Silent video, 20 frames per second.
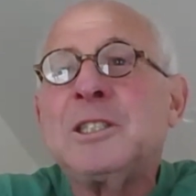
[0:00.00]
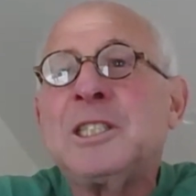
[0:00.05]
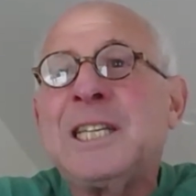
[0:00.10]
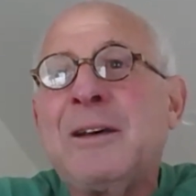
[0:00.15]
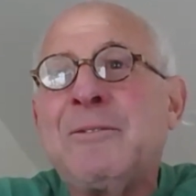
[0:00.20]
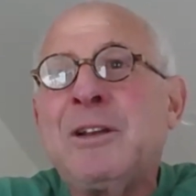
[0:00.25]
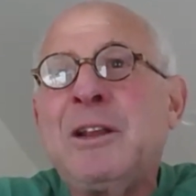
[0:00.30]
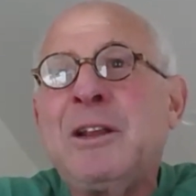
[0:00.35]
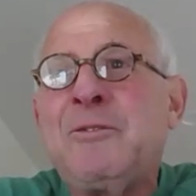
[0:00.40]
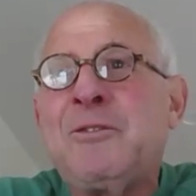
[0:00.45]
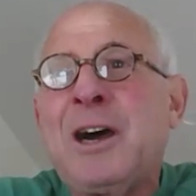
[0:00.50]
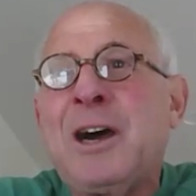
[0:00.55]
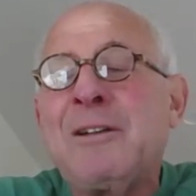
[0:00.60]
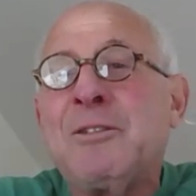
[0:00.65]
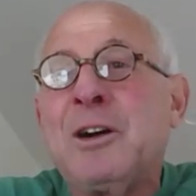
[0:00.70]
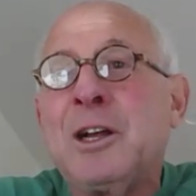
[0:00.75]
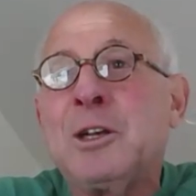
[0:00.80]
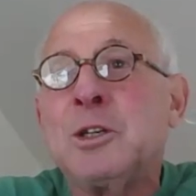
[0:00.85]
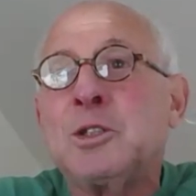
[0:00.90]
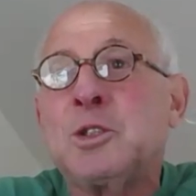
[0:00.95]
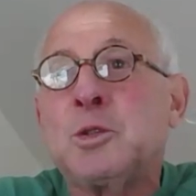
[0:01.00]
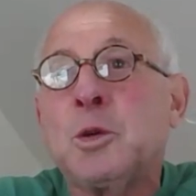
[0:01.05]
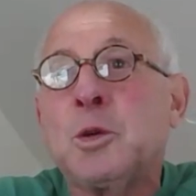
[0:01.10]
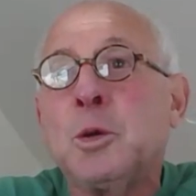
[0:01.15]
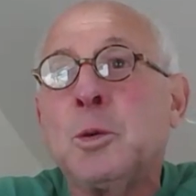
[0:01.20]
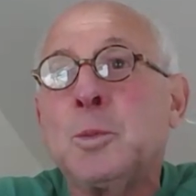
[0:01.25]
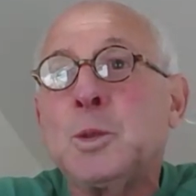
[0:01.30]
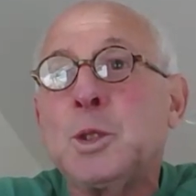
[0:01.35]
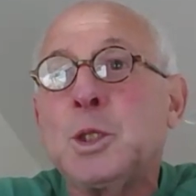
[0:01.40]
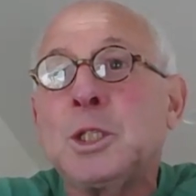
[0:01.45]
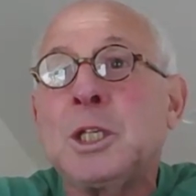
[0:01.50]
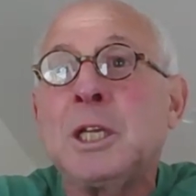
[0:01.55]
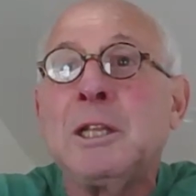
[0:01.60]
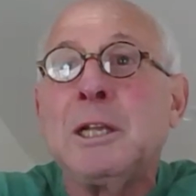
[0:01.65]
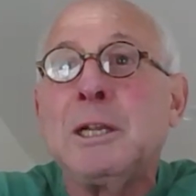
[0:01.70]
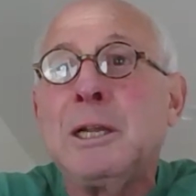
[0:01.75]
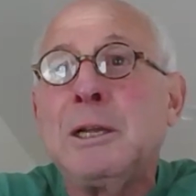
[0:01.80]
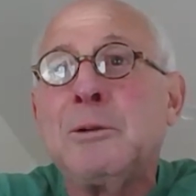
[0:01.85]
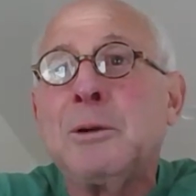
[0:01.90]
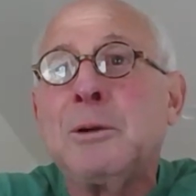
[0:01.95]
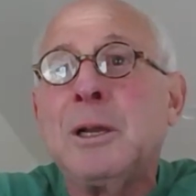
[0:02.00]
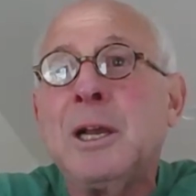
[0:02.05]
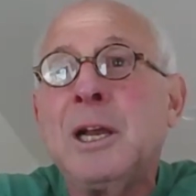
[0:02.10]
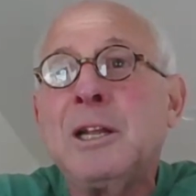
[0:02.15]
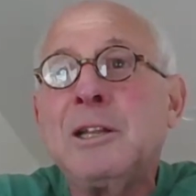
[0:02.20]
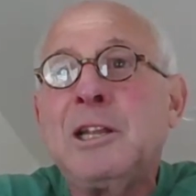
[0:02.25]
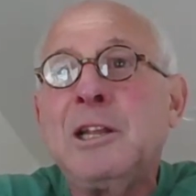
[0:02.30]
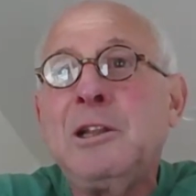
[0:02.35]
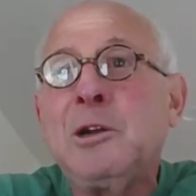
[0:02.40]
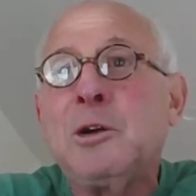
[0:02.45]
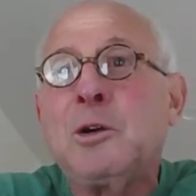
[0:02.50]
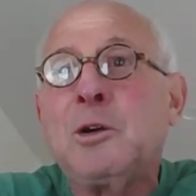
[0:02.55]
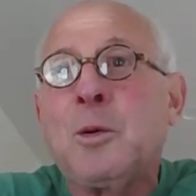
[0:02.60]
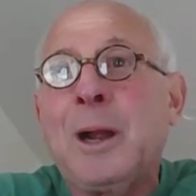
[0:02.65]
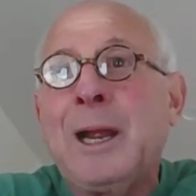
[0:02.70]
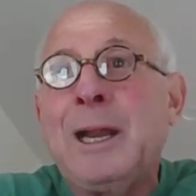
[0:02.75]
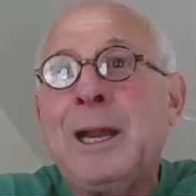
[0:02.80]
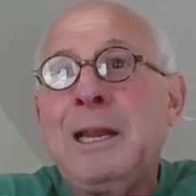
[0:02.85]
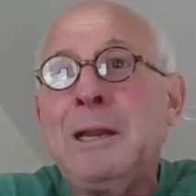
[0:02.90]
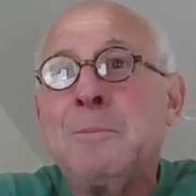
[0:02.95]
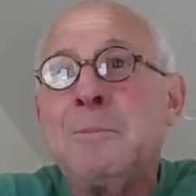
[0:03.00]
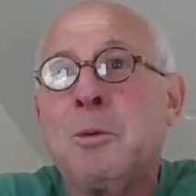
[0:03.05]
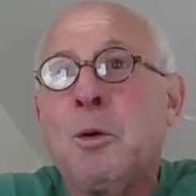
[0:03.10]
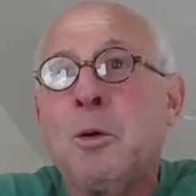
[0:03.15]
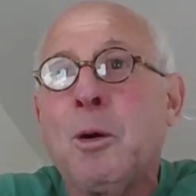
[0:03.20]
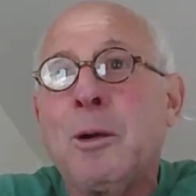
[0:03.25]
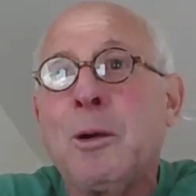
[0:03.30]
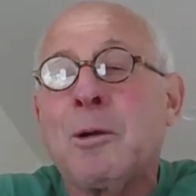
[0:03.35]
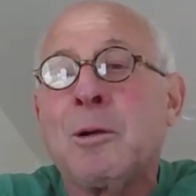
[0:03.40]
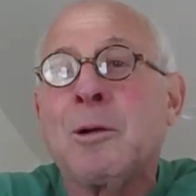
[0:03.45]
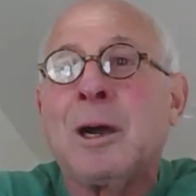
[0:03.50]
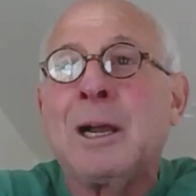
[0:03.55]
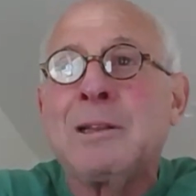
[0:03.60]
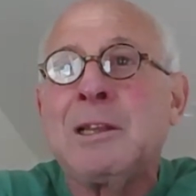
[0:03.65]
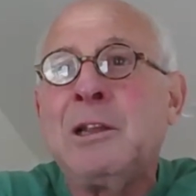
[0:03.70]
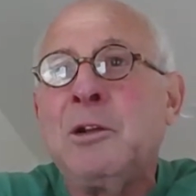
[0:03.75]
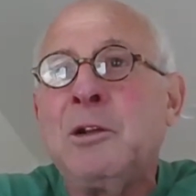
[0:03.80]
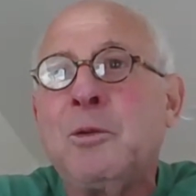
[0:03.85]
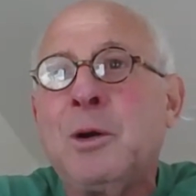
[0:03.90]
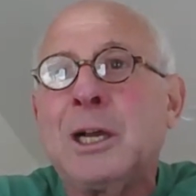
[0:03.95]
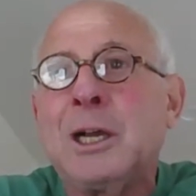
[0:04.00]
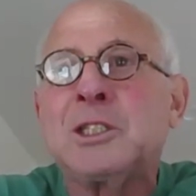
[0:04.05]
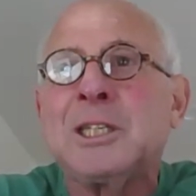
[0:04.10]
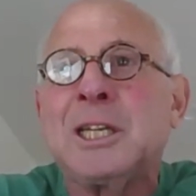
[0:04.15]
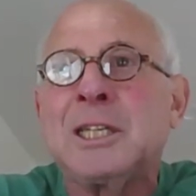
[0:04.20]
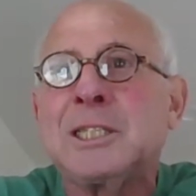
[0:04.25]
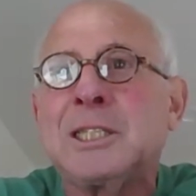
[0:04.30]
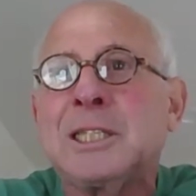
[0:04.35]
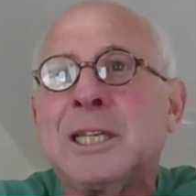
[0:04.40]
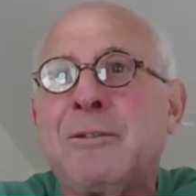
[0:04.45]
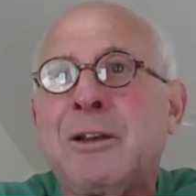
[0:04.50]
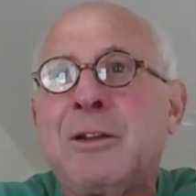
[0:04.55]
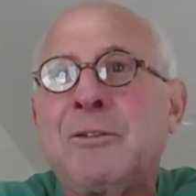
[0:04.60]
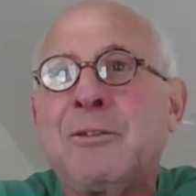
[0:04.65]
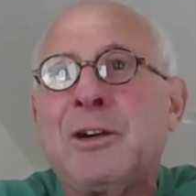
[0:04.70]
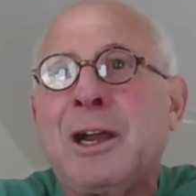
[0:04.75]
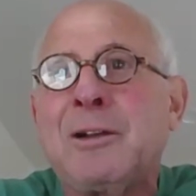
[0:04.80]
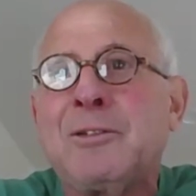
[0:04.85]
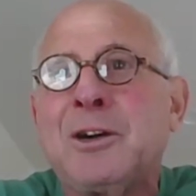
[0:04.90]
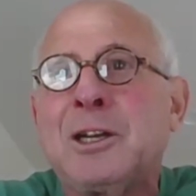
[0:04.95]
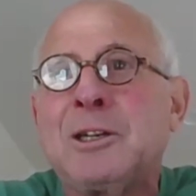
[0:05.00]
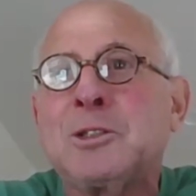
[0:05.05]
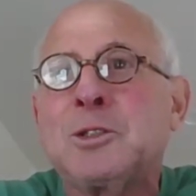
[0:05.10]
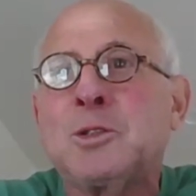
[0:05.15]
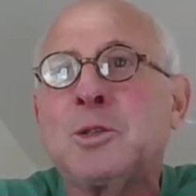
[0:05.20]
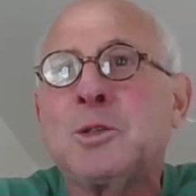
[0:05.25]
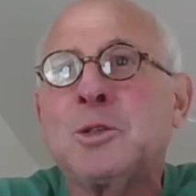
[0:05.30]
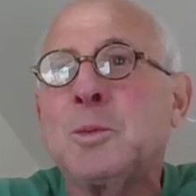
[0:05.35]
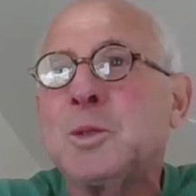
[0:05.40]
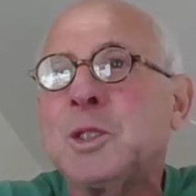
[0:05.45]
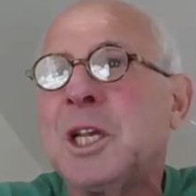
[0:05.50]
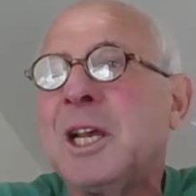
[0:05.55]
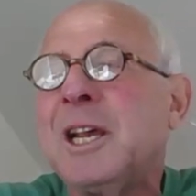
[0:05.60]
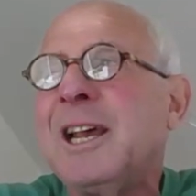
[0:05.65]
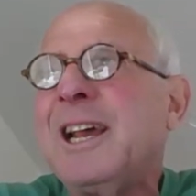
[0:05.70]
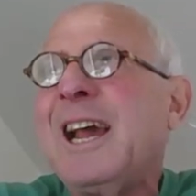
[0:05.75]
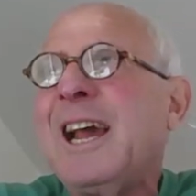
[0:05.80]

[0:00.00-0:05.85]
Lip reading: 7,500 troops to the Ukrainian border, like the US sent 7,500 troops.